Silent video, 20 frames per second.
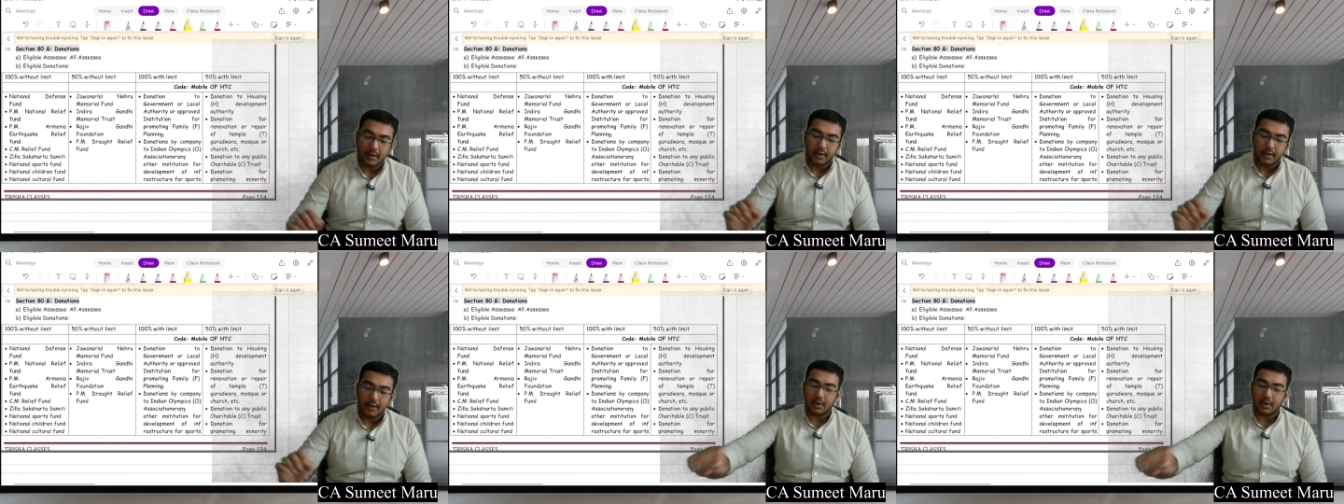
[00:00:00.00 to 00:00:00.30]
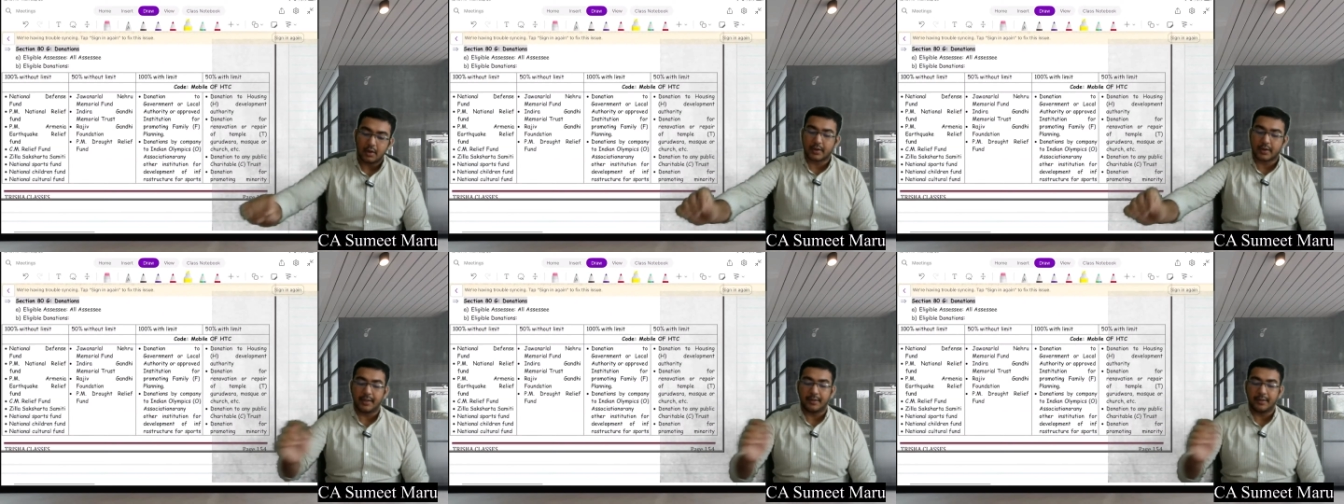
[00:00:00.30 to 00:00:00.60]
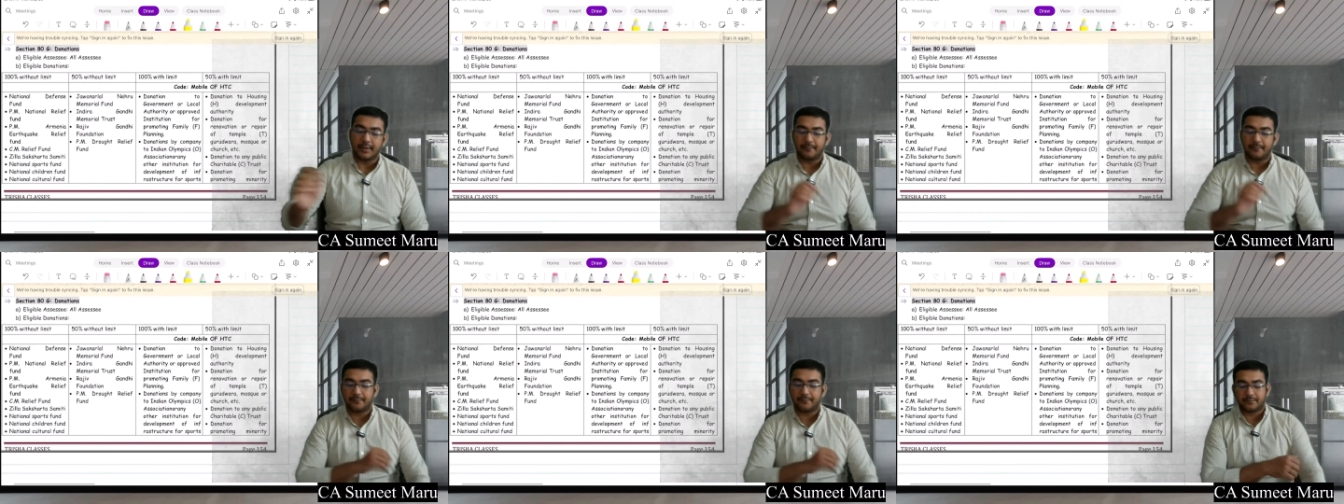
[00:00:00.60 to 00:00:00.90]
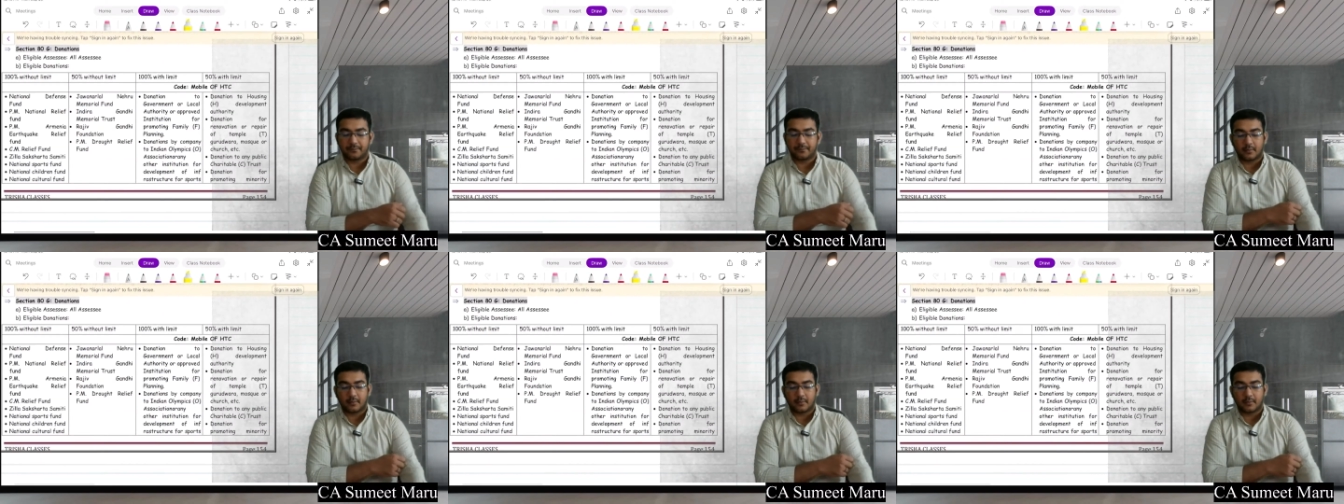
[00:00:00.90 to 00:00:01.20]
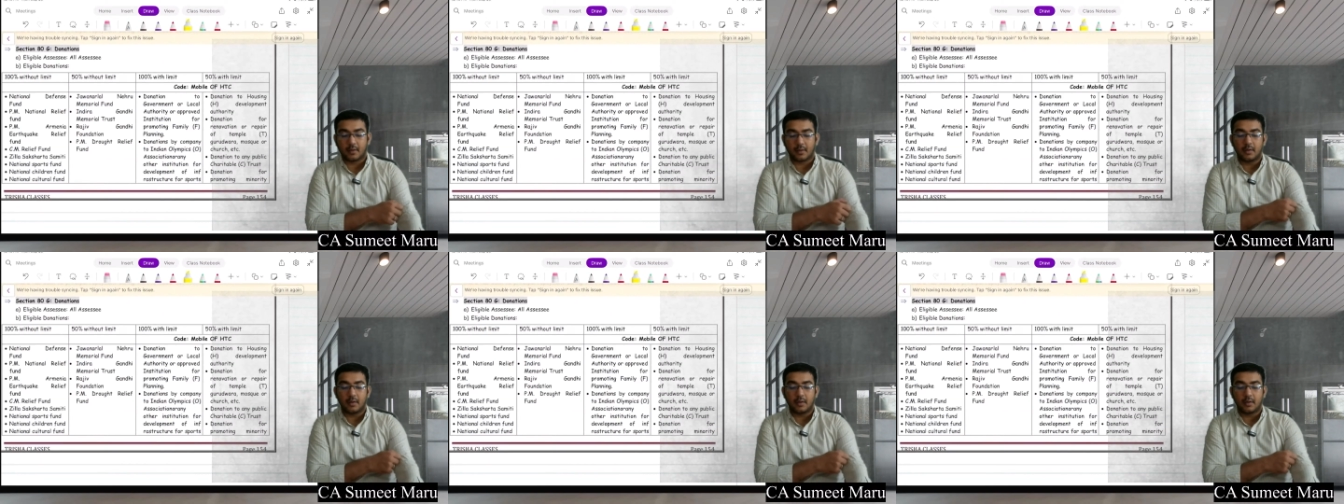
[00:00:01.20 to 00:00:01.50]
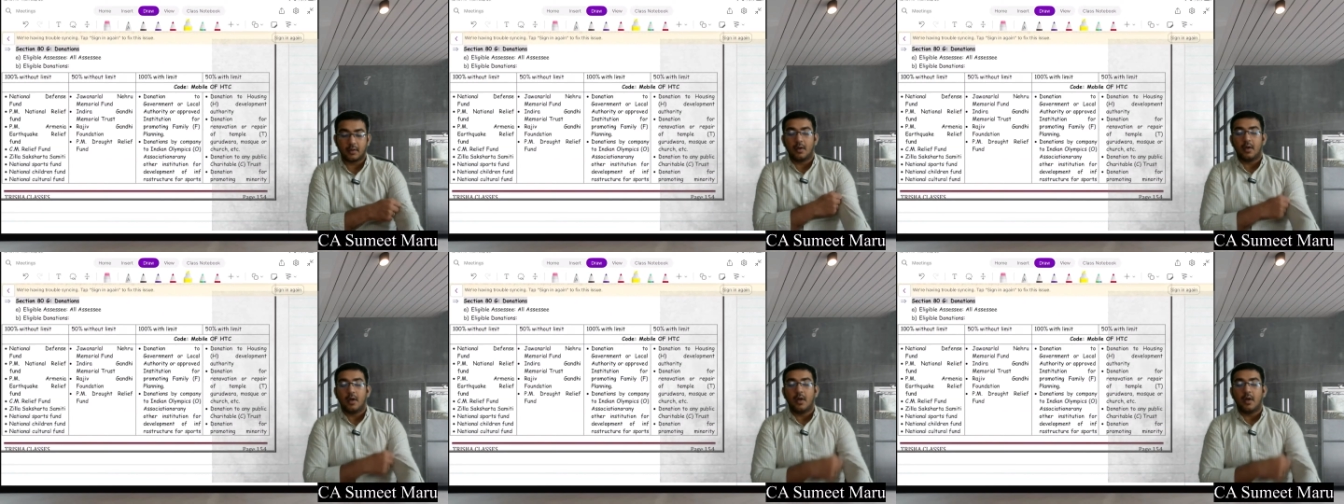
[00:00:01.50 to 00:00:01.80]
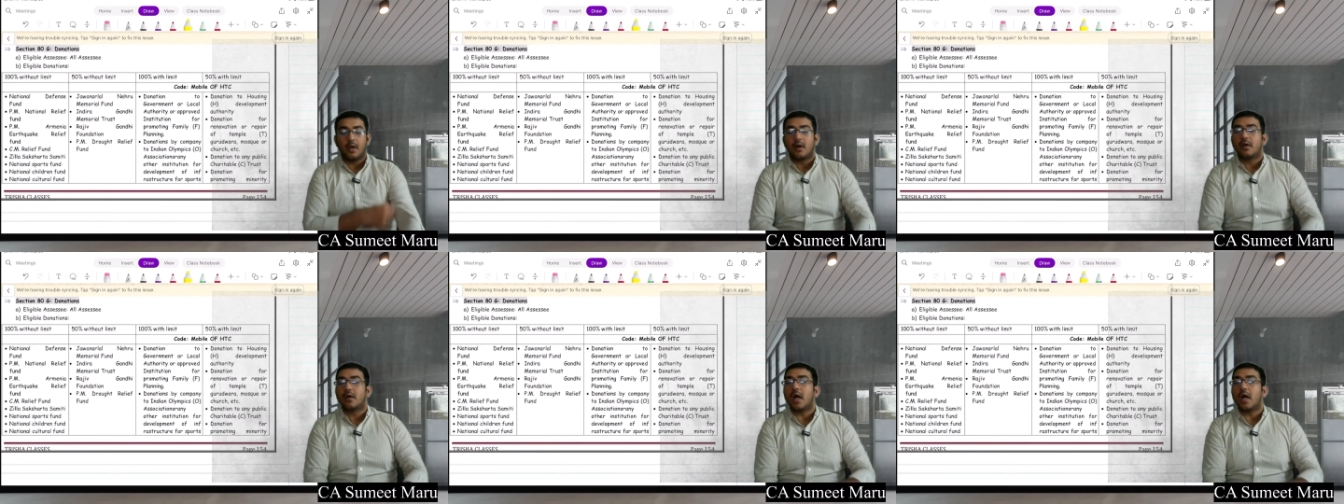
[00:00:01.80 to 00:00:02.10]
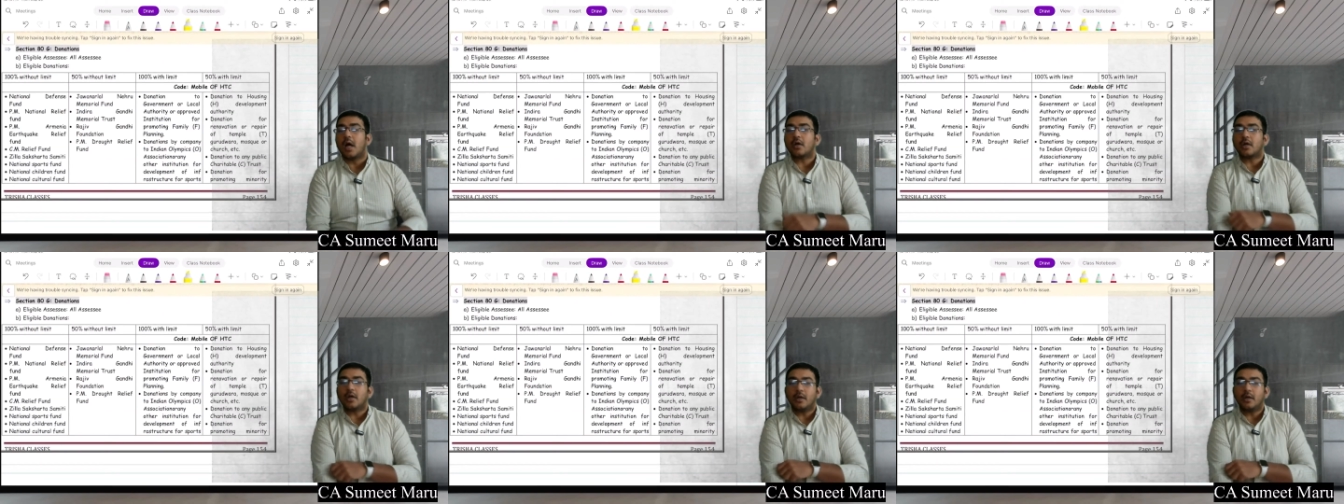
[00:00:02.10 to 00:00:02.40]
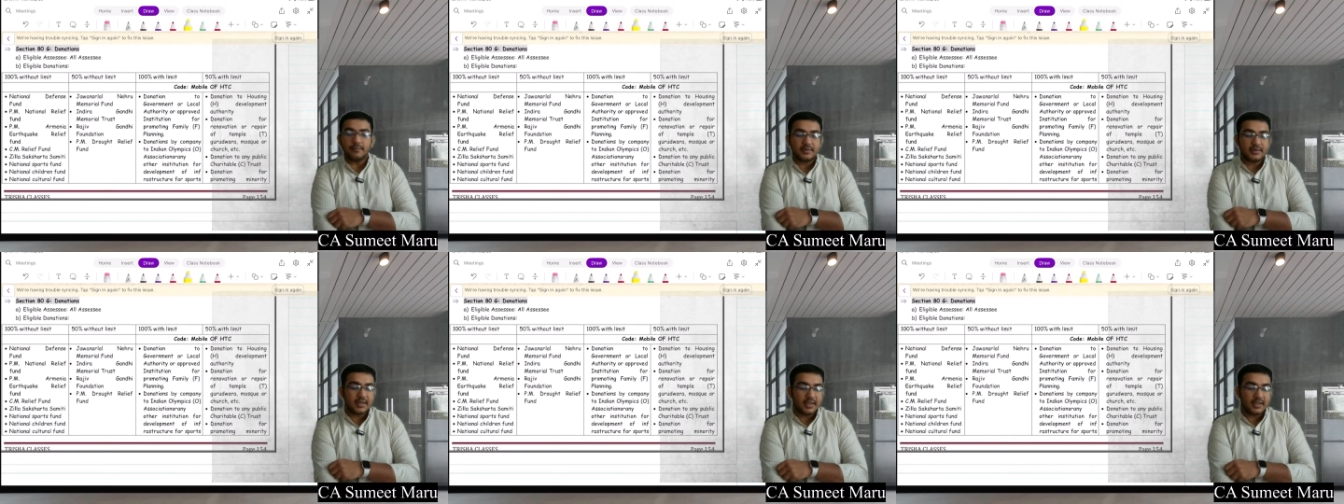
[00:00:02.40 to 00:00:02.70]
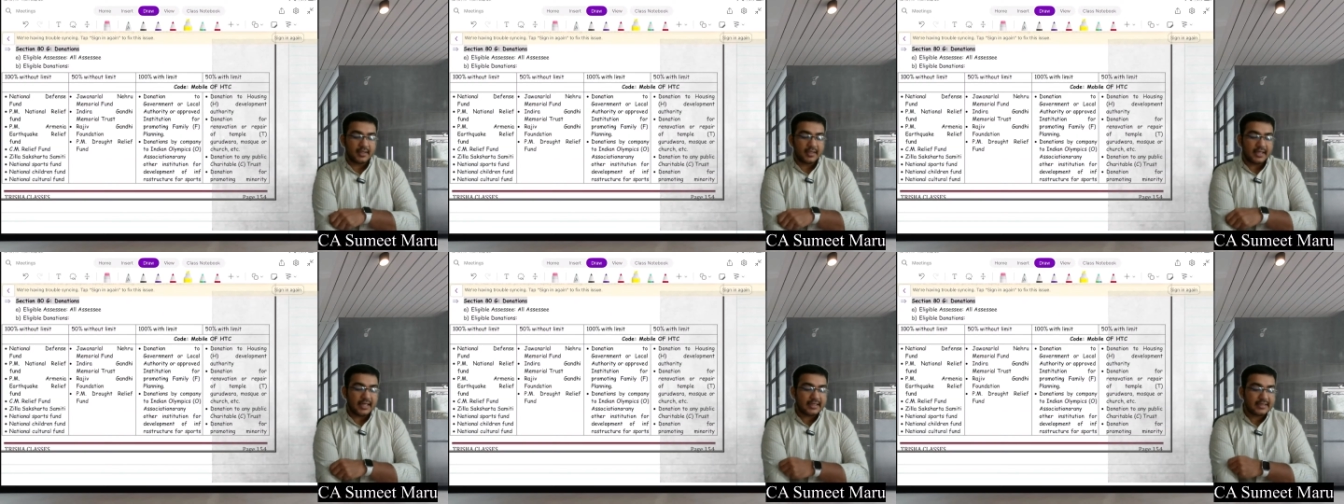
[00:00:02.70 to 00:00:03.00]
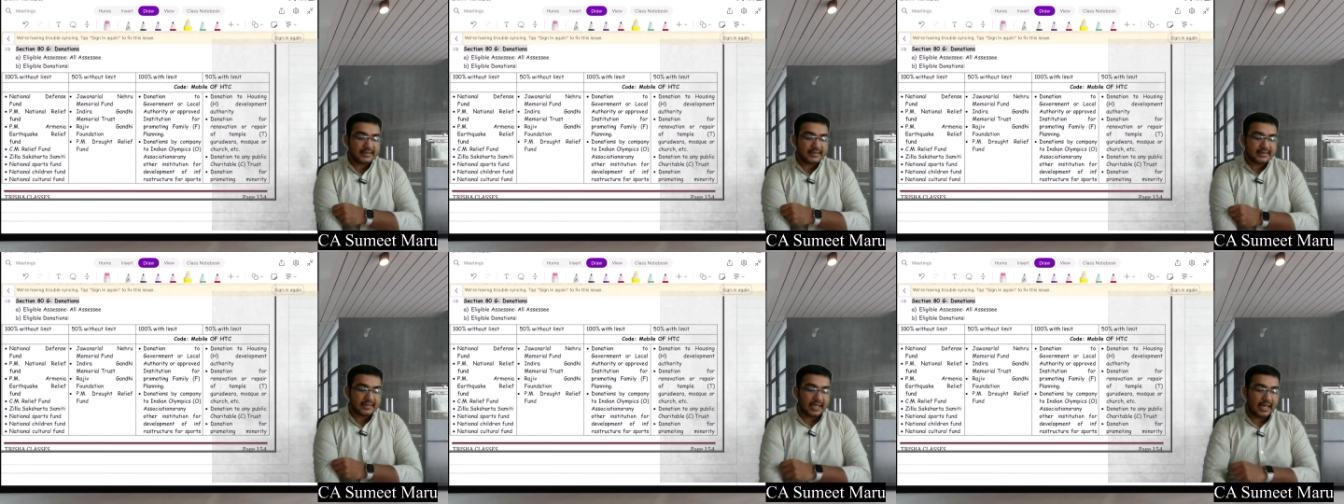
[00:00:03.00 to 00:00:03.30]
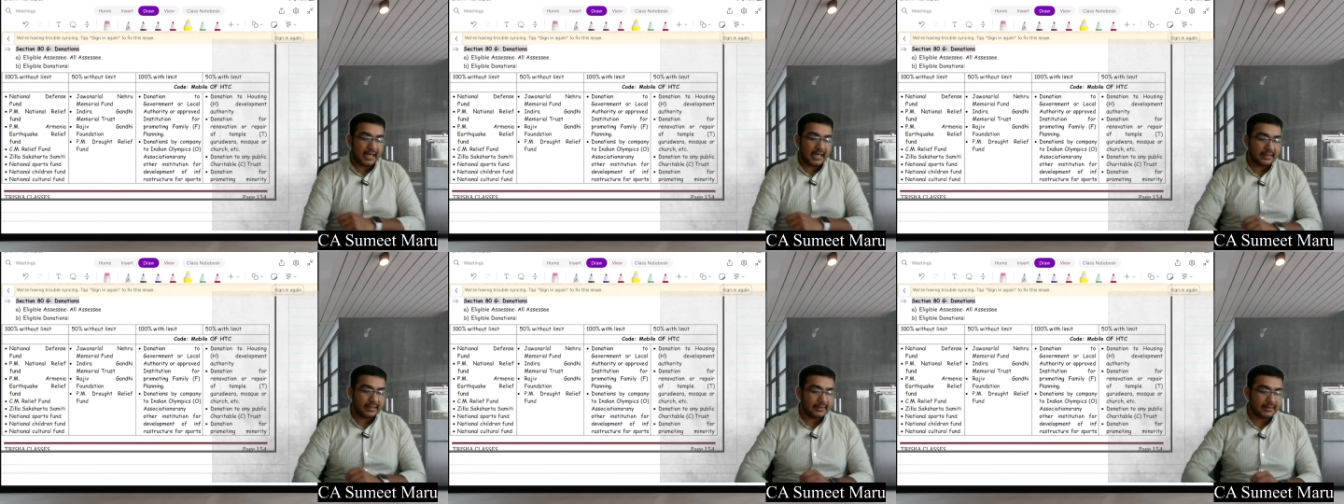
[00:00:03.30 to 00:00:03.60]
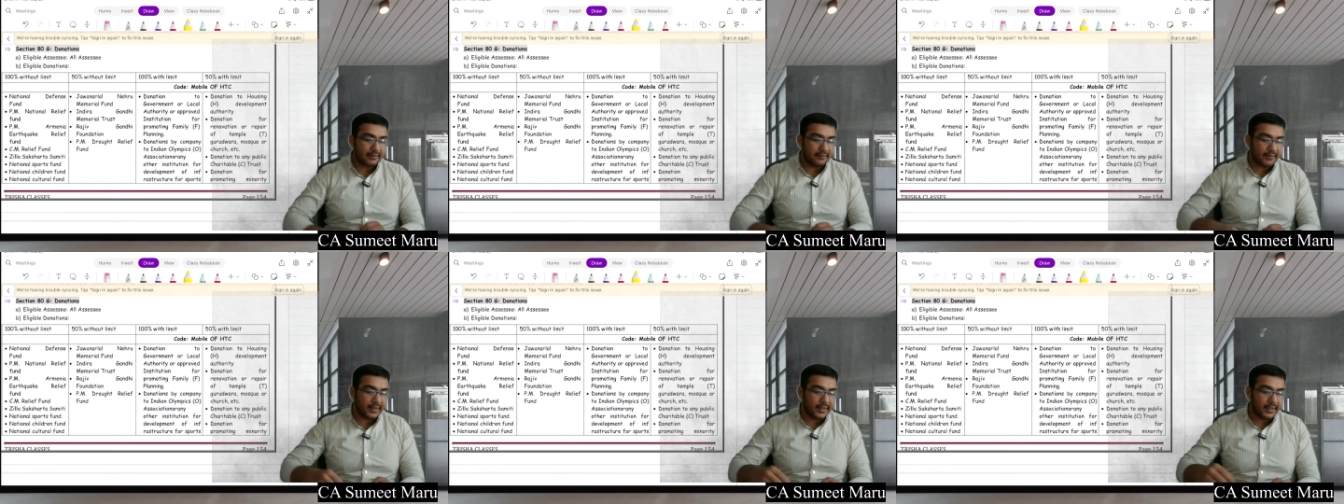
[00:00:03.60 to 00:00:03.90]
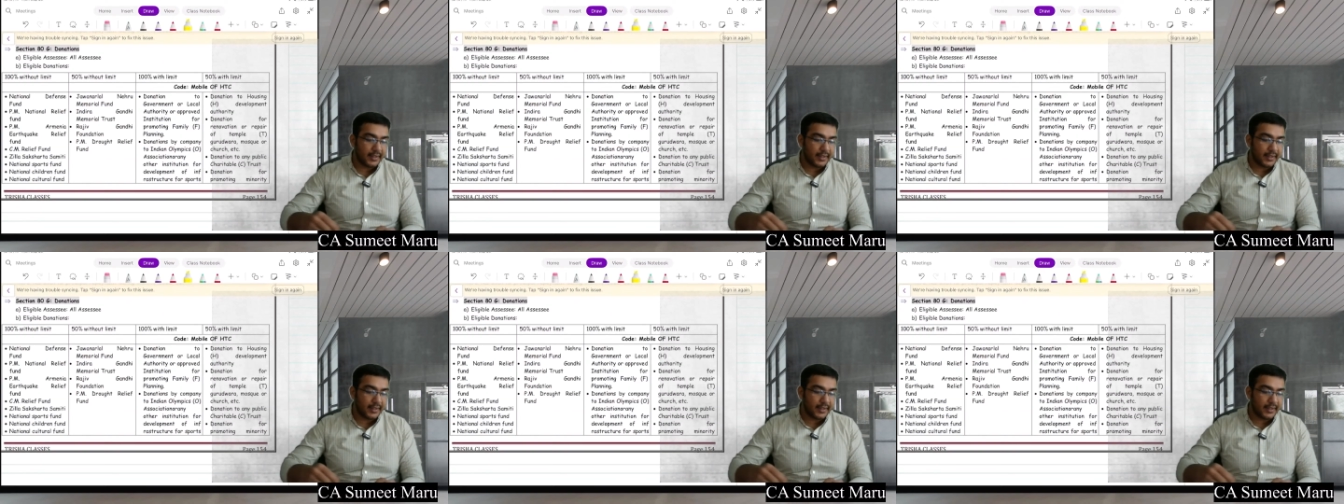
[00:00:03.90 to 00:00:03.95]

Okay. Now comes the next and the very